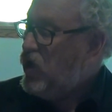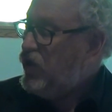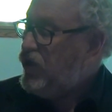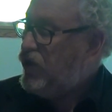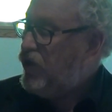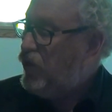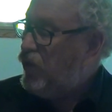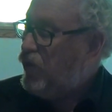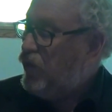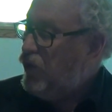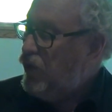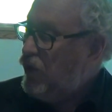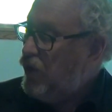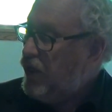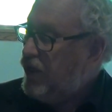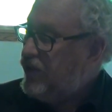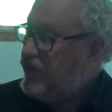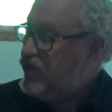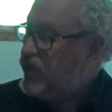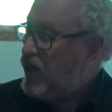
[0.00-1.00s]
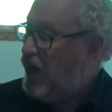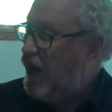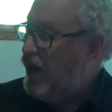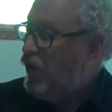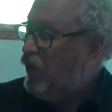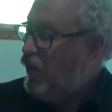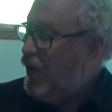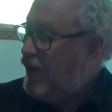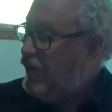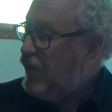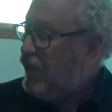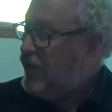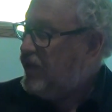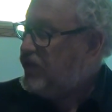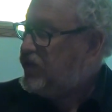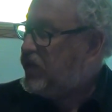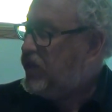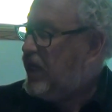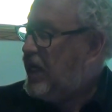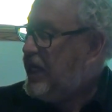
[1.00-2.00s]
Your rulers are
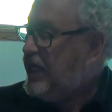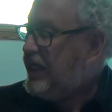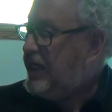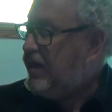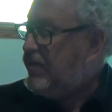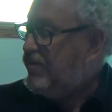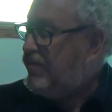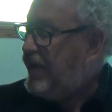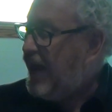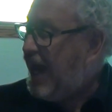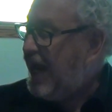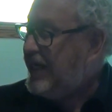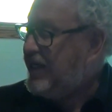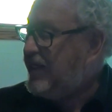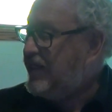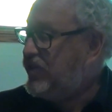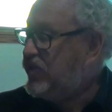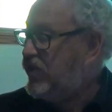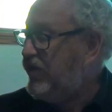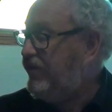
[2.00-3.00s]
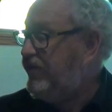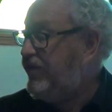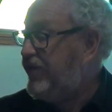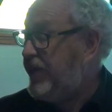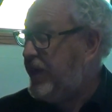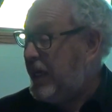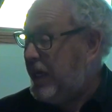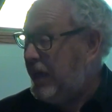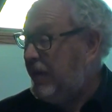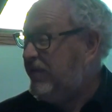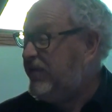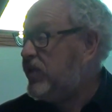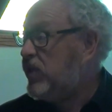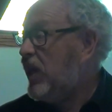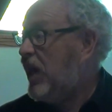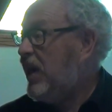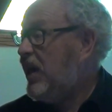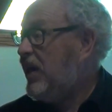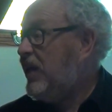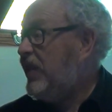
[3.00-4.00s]
rebels, companions of thieves.
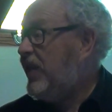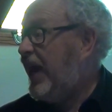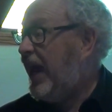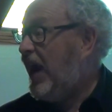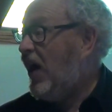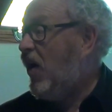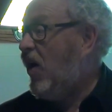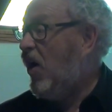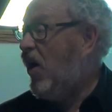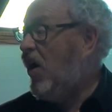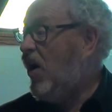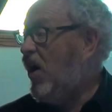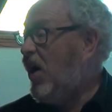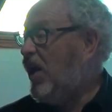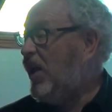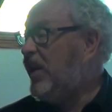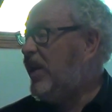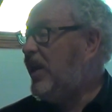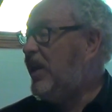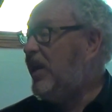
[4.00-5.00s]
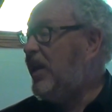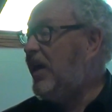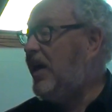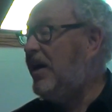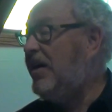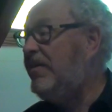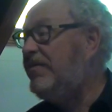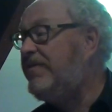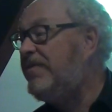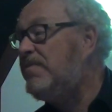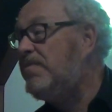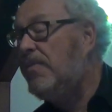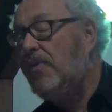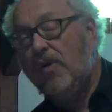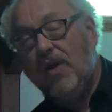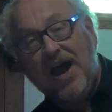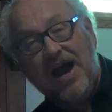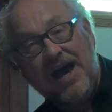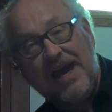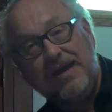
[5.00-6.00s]
They all love
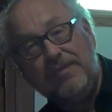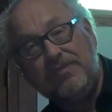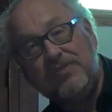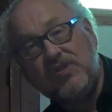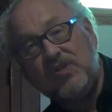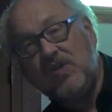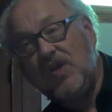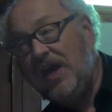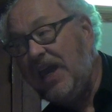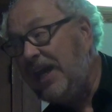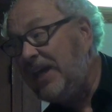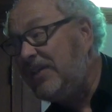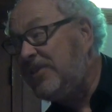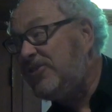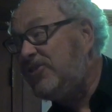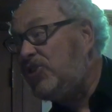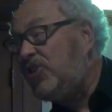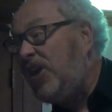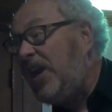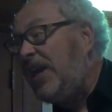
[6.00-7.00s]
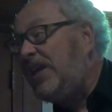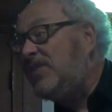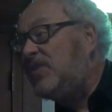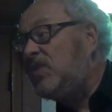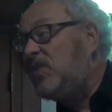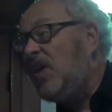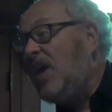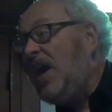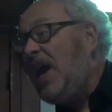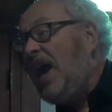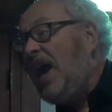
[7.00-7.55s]
bribes and chase